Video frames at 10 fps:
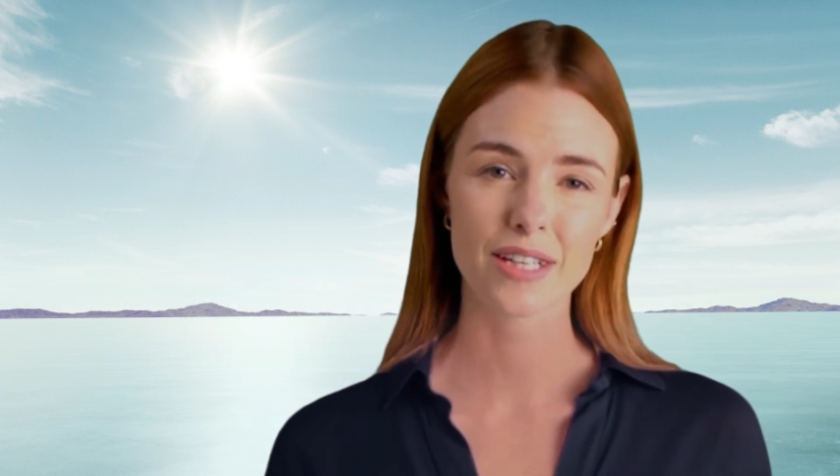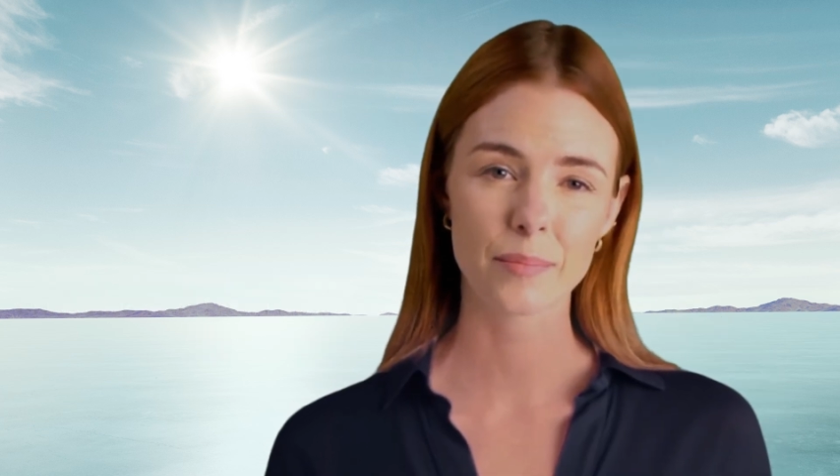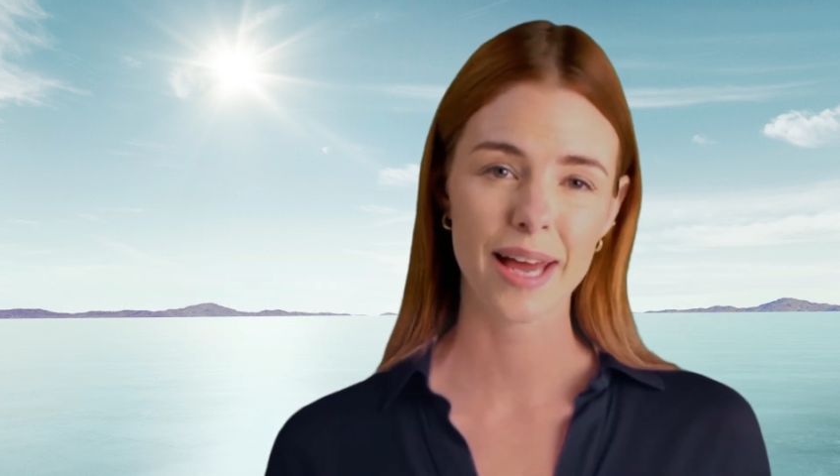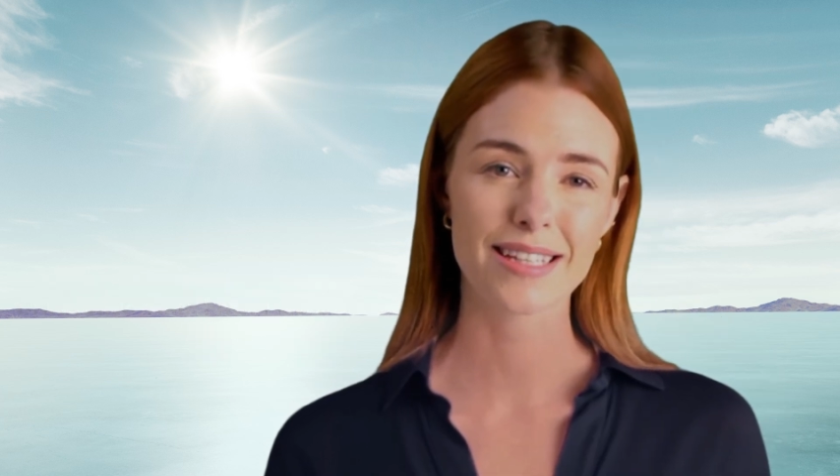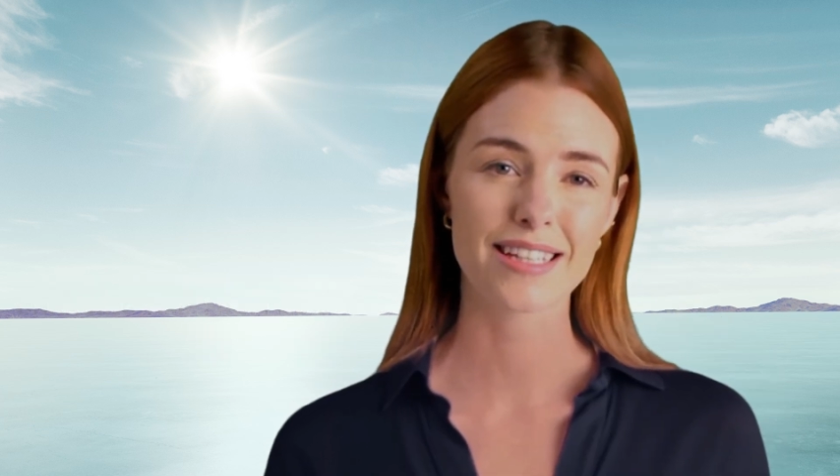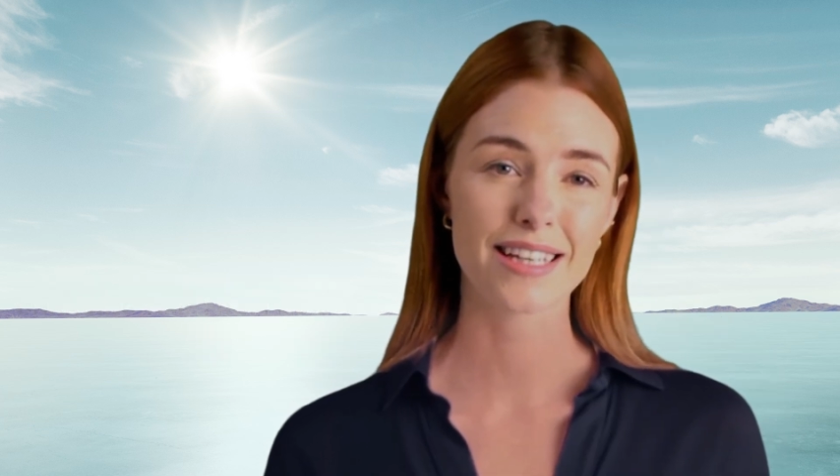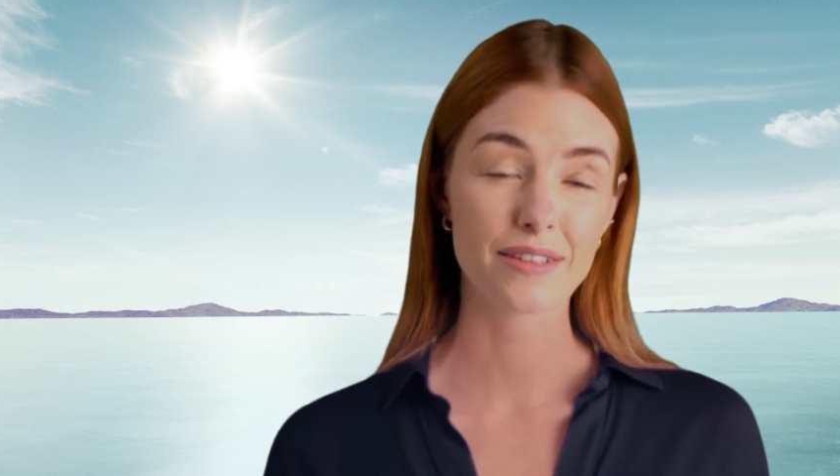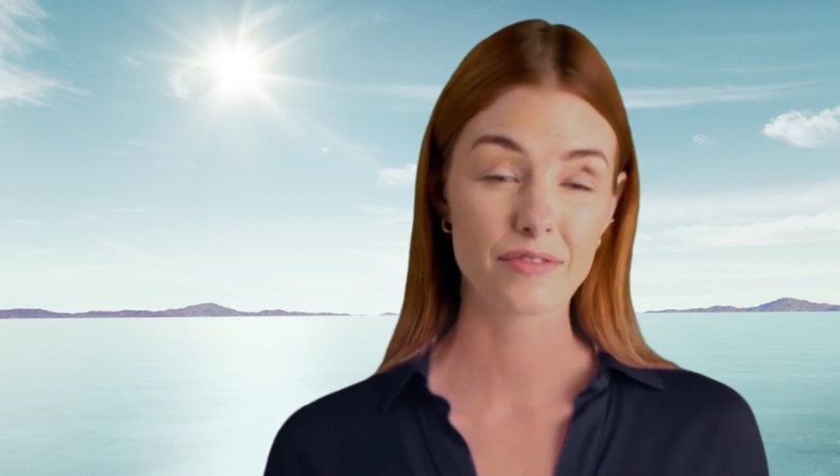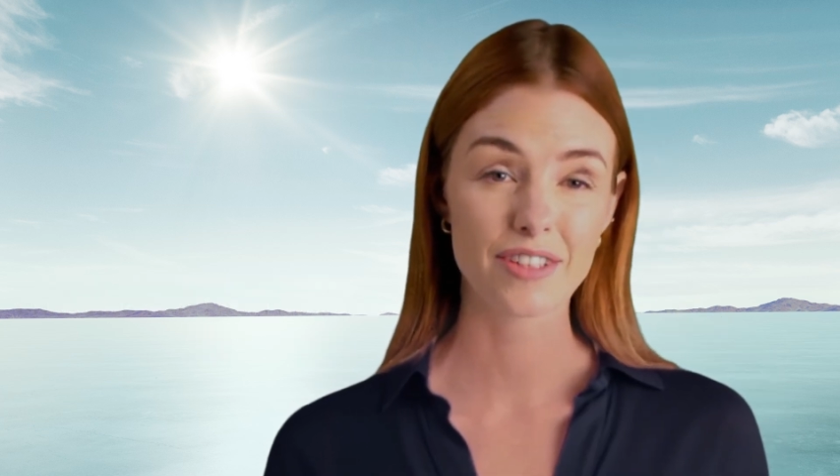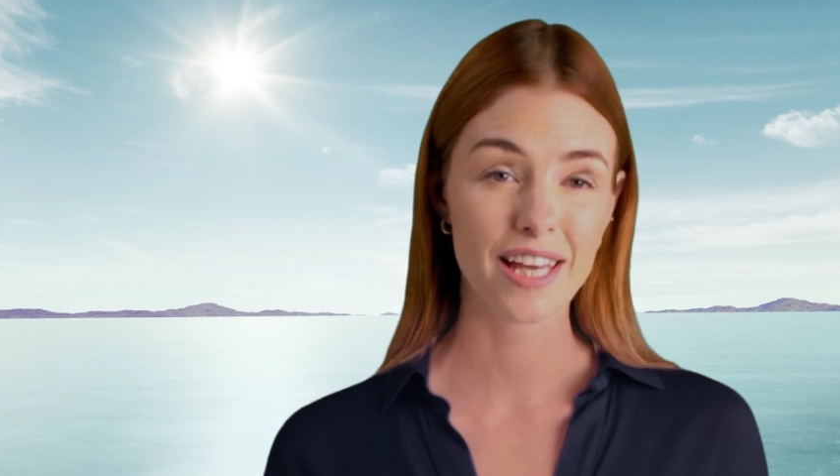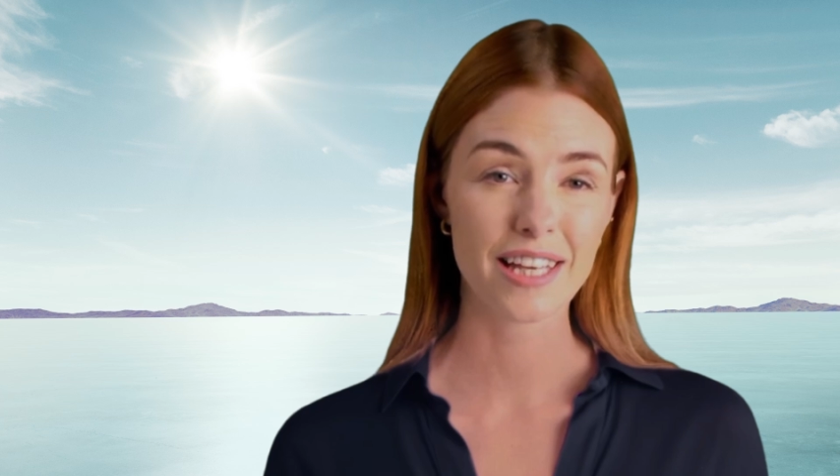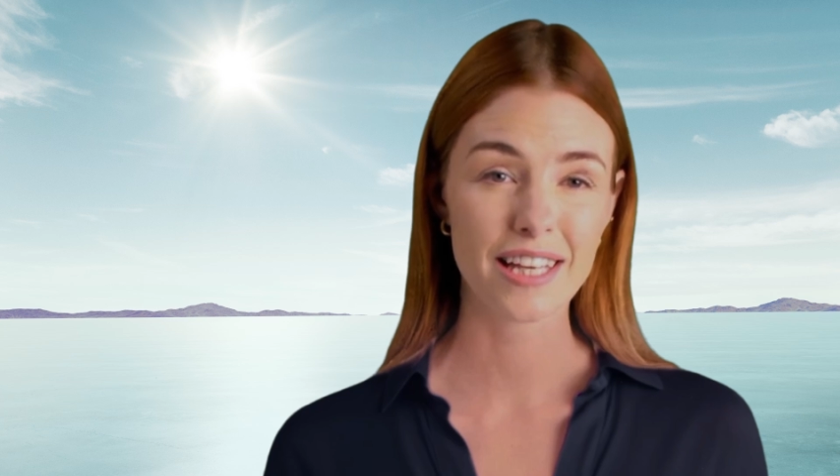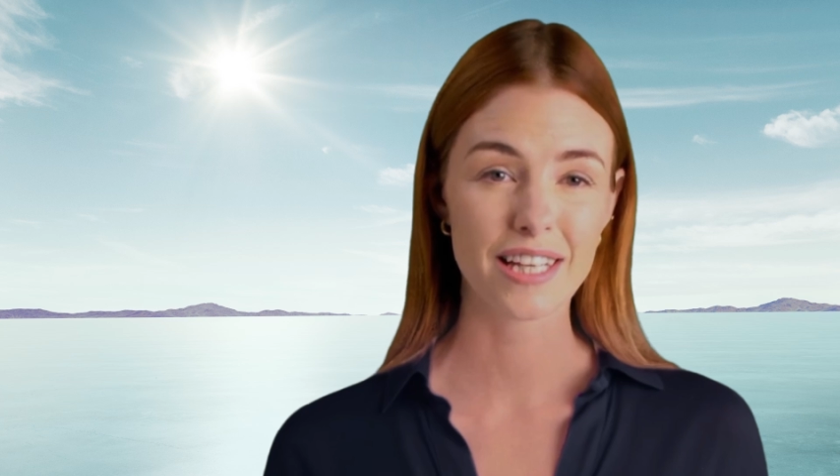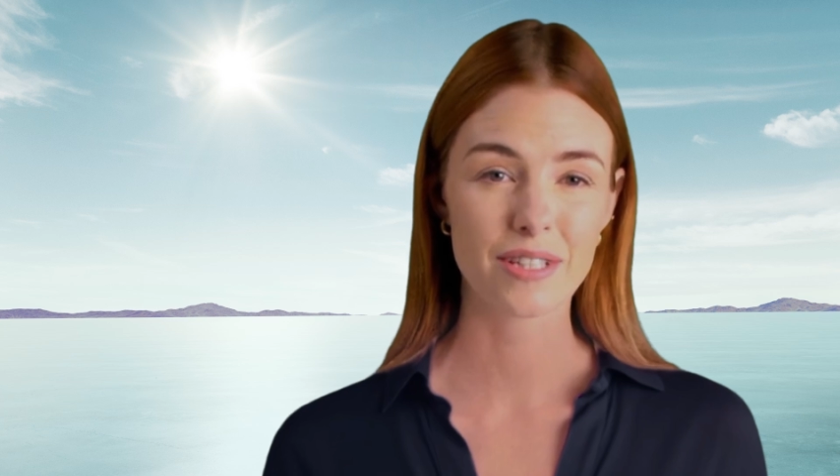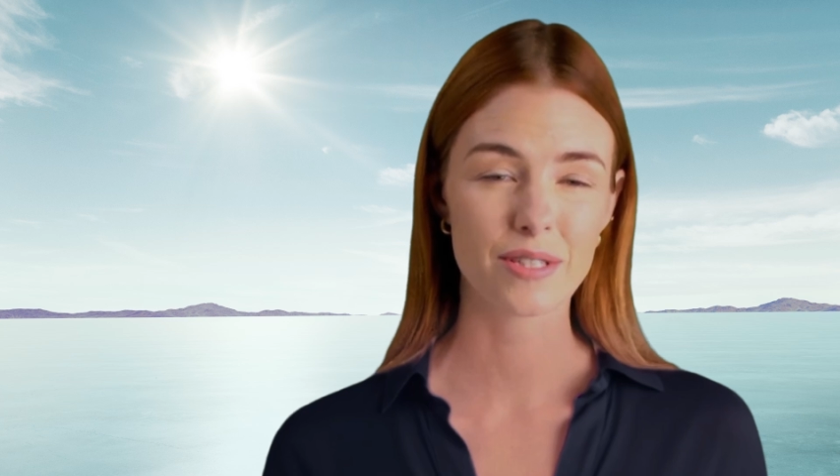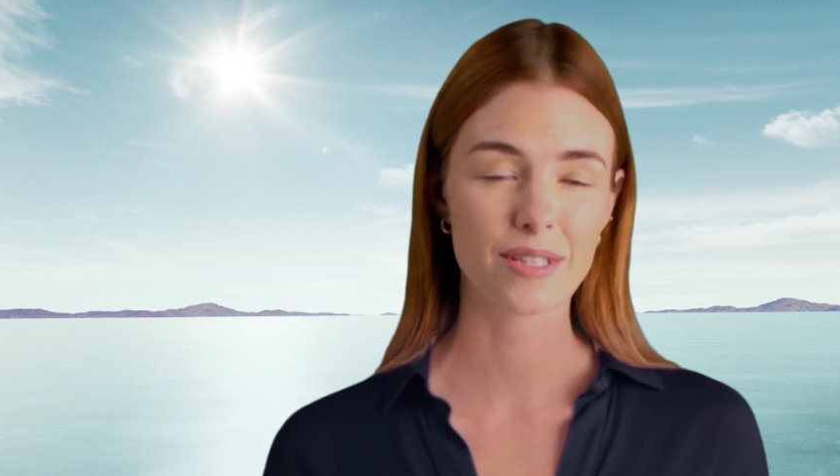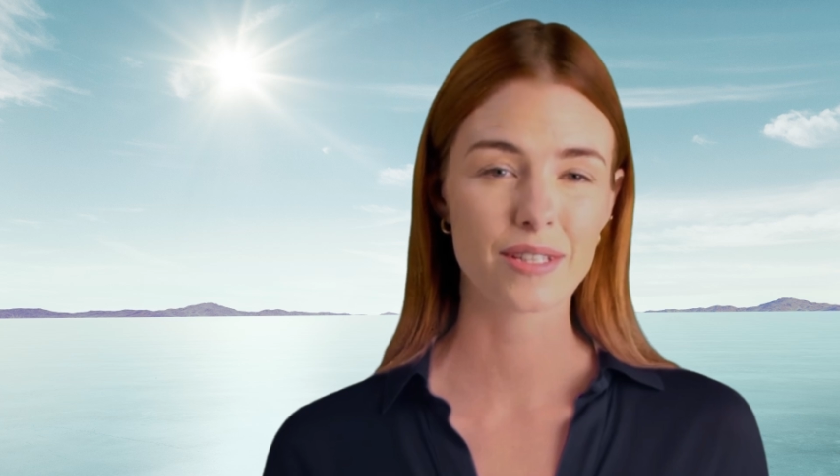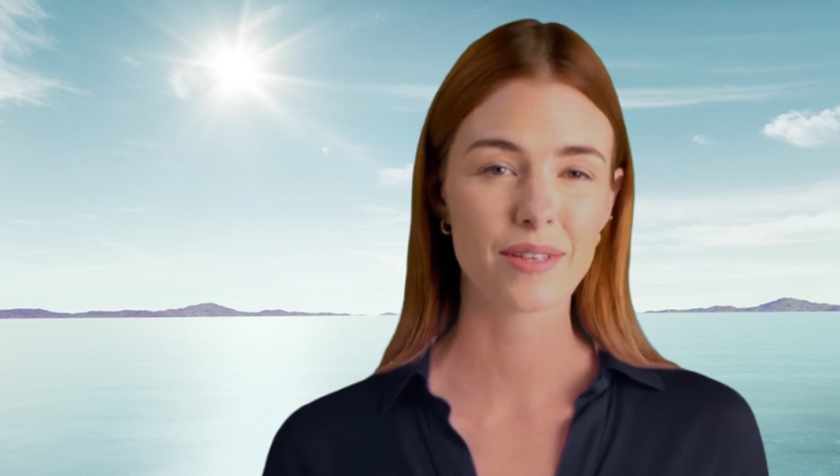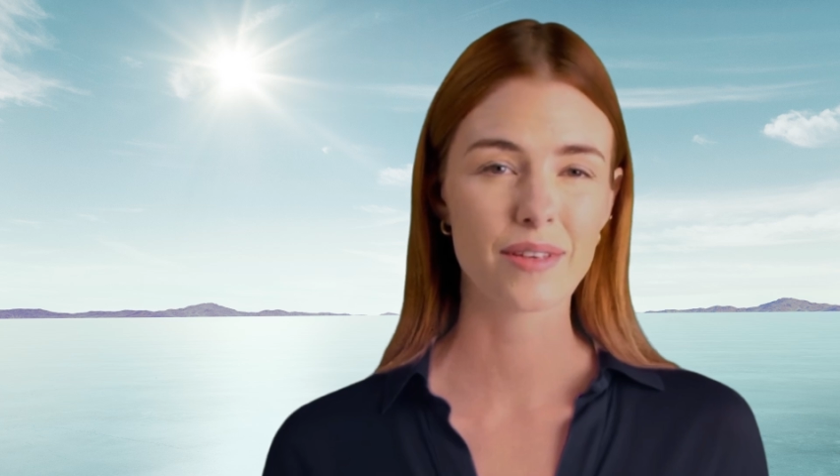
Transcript: capacity for daily use.